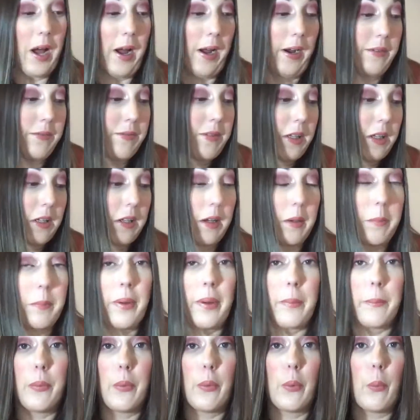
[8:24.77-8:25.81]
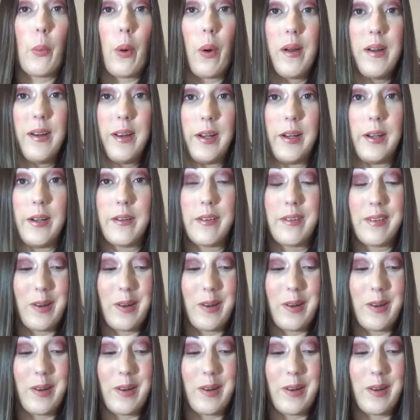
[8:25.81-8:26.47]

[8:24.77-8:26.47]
I feel like people wanted.